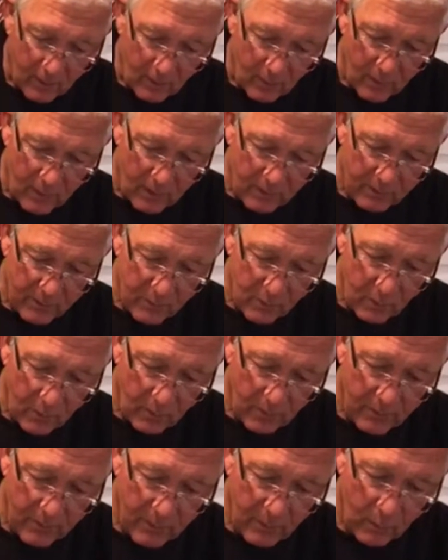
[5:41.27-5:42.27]
We'll
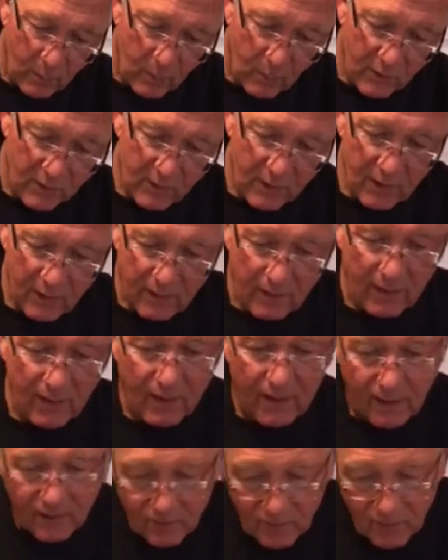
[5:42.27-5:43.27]
absorb the water,
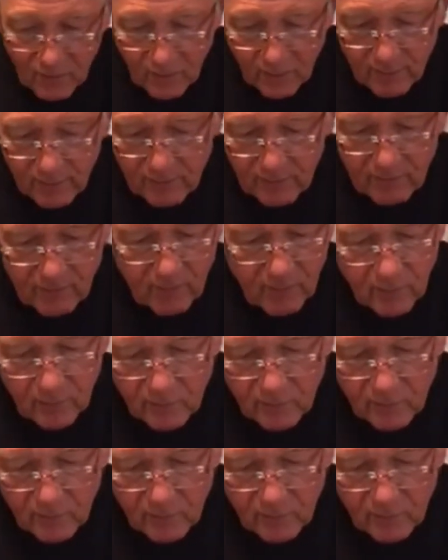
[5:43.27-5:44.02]
it's gone, no